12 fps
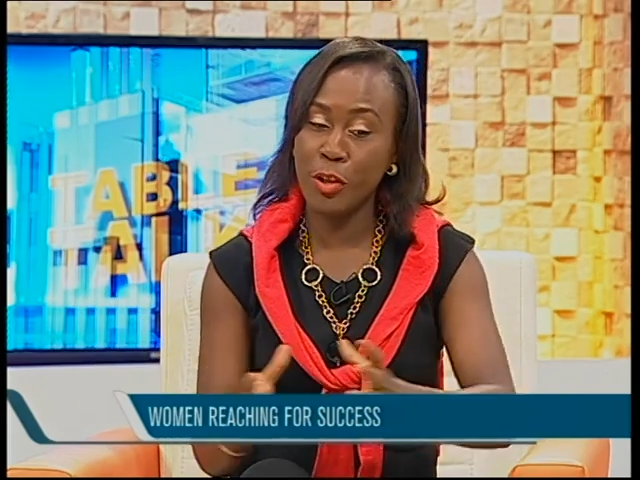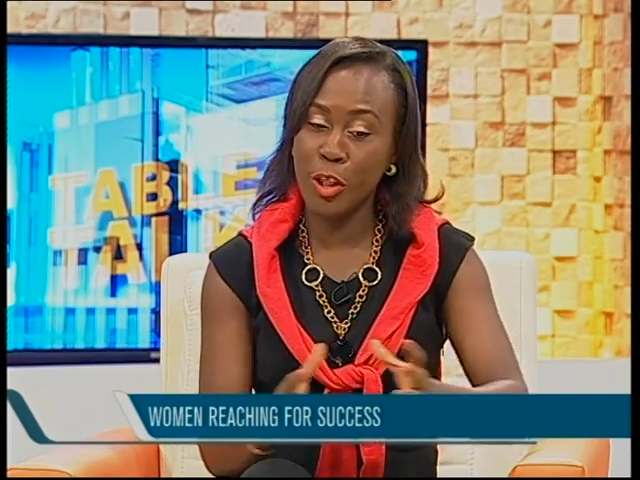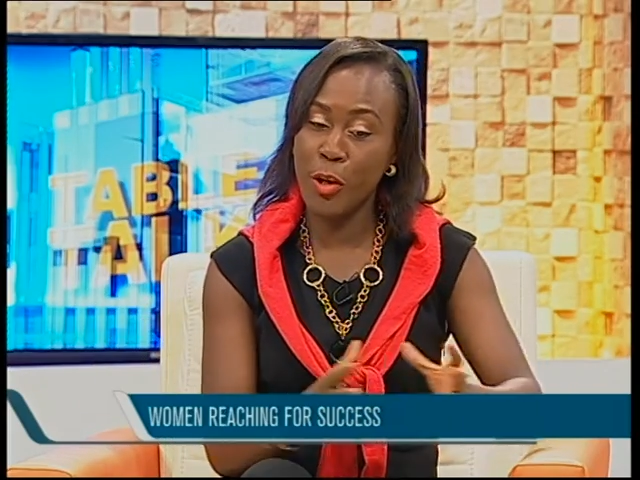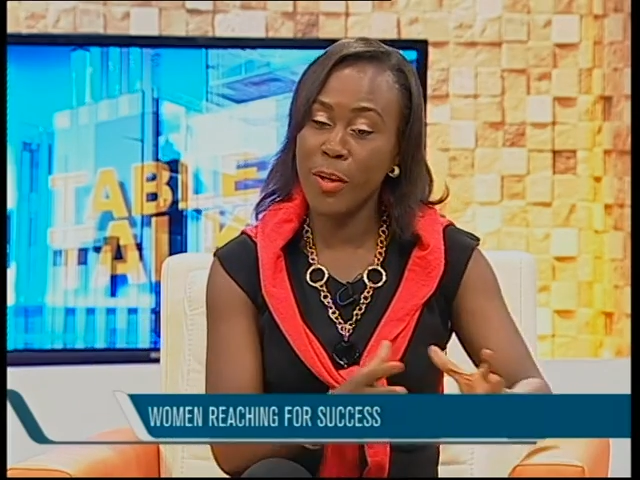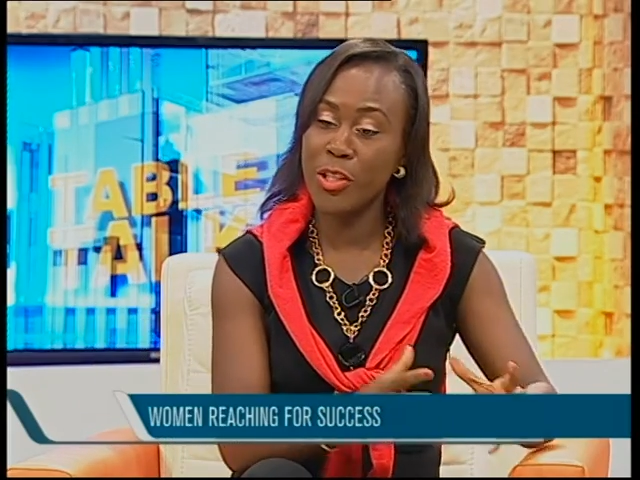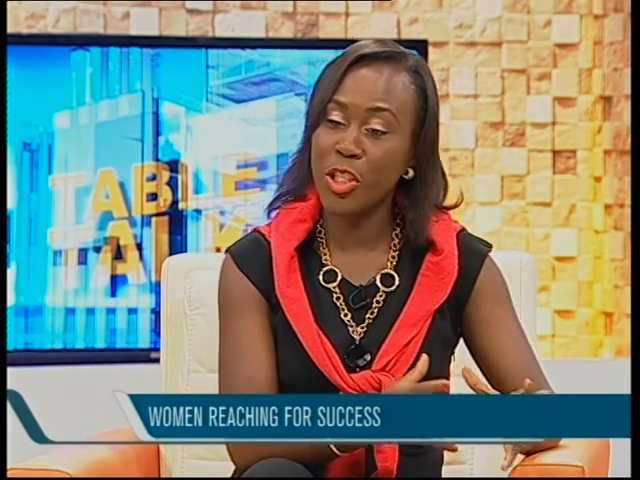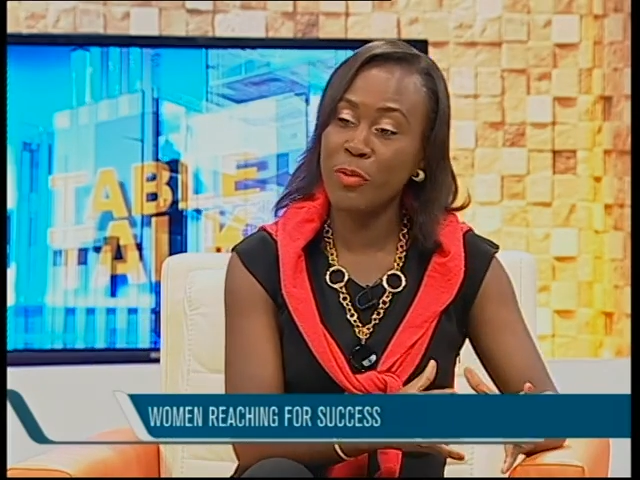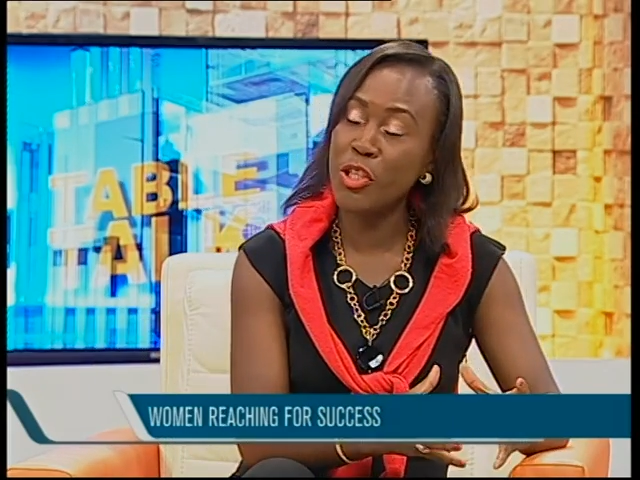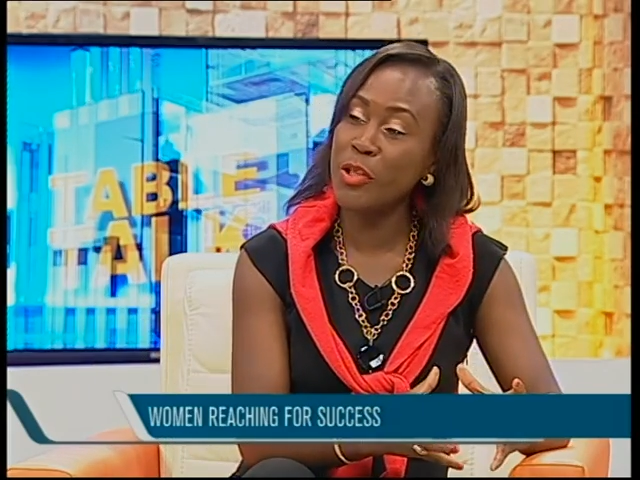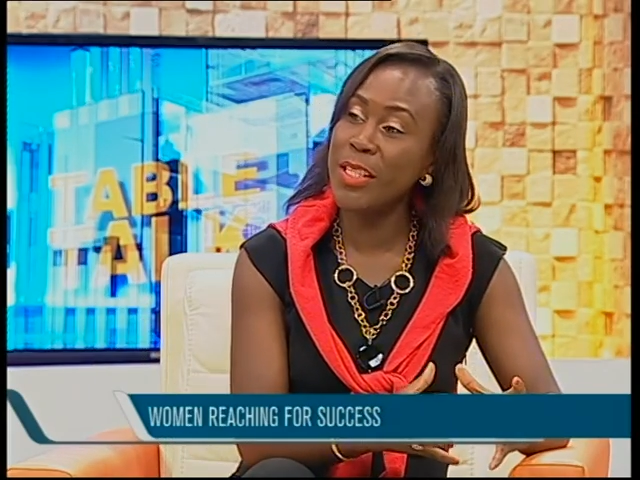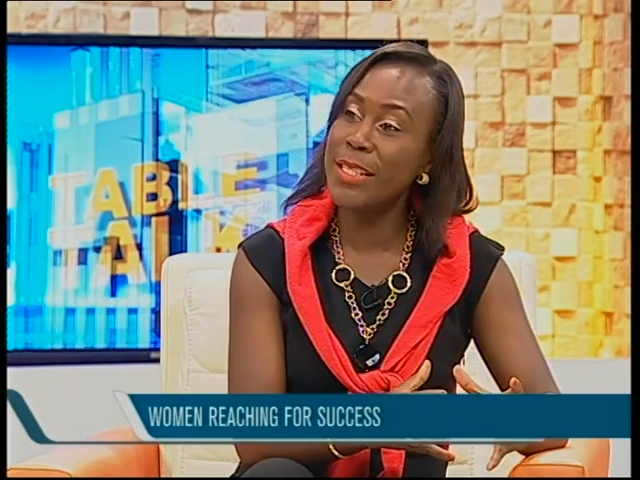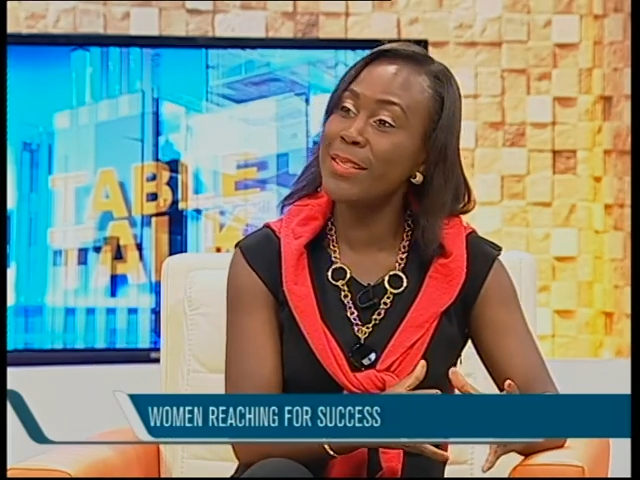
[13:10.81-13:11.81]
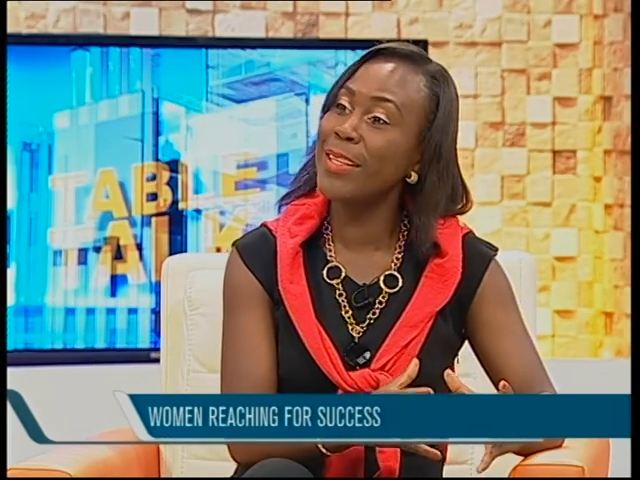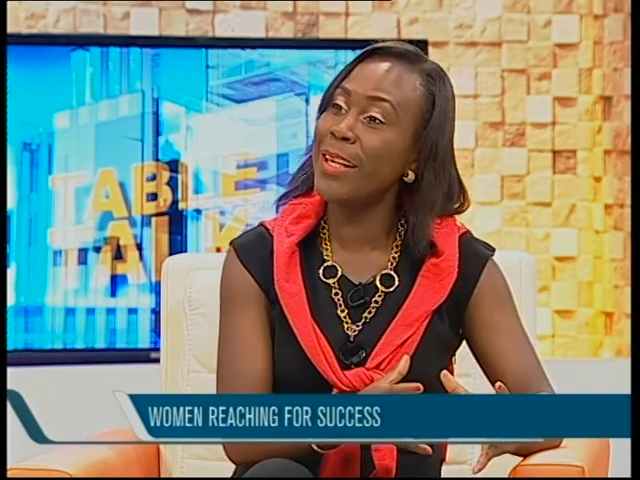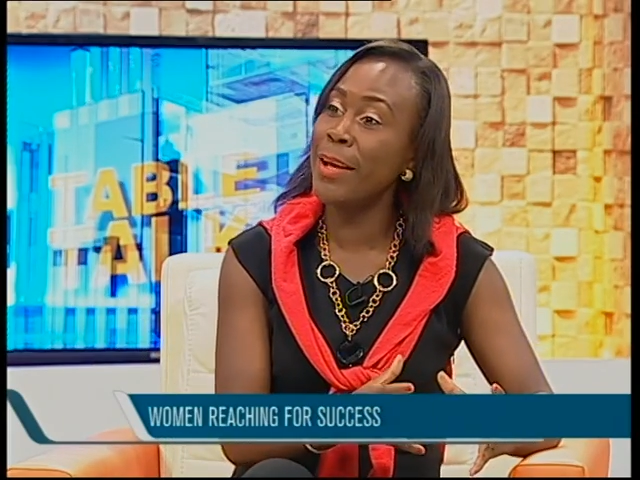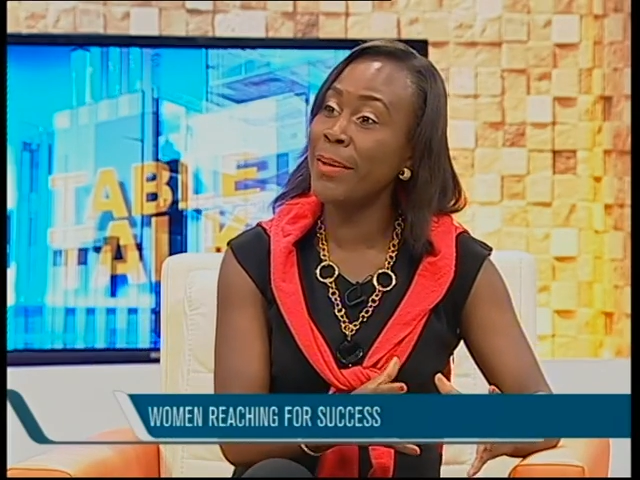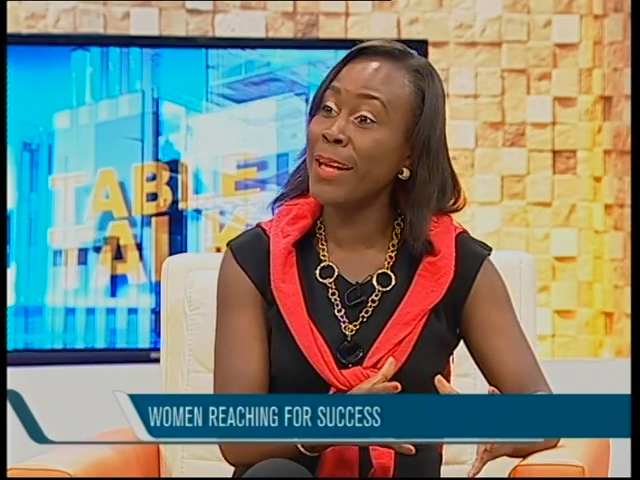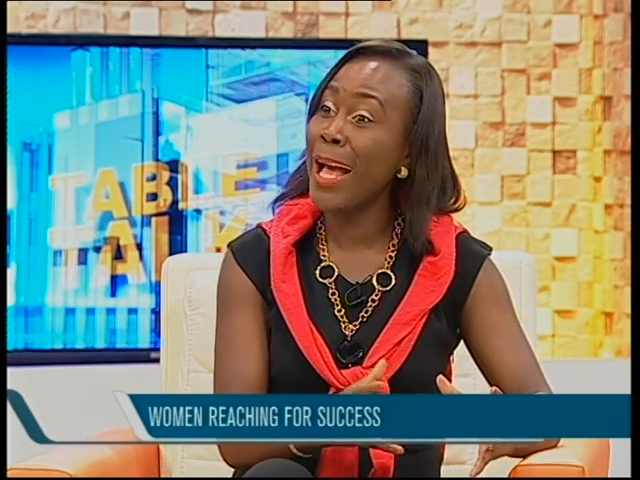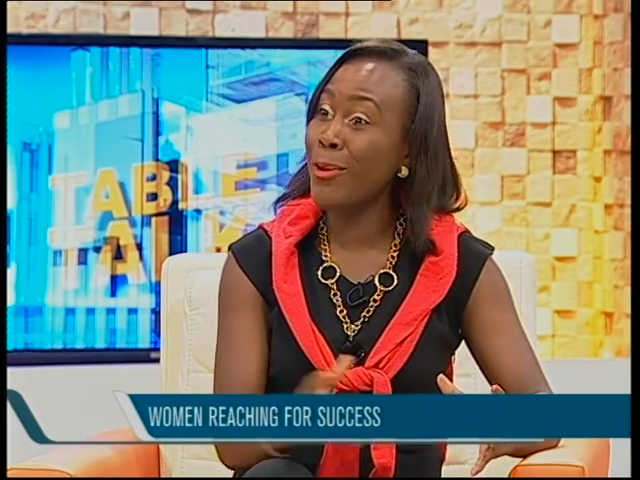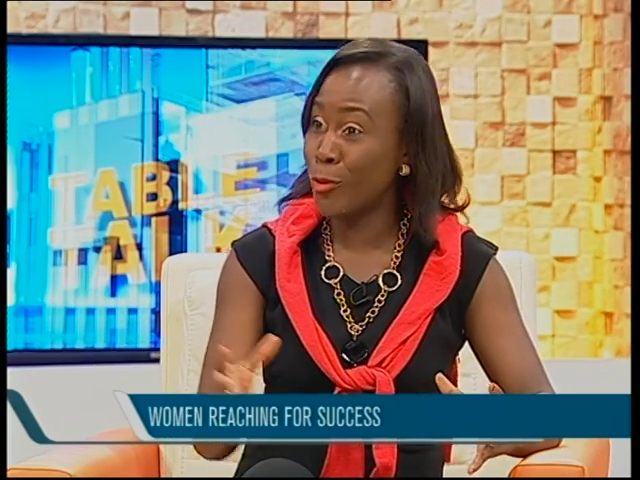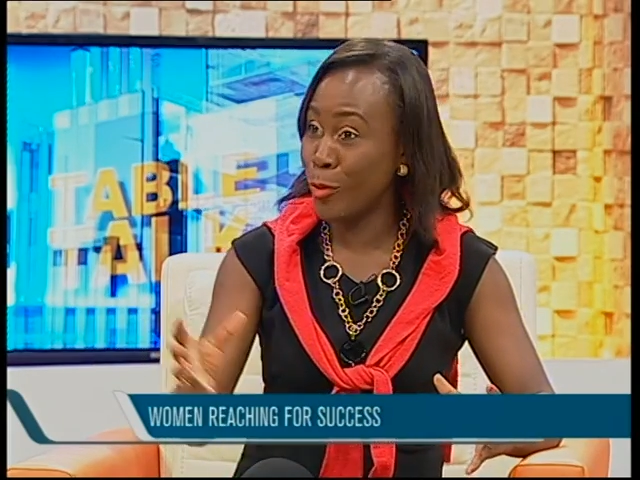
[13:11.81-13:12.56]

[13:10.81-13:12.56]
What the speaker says: The younger generation needs to learn how to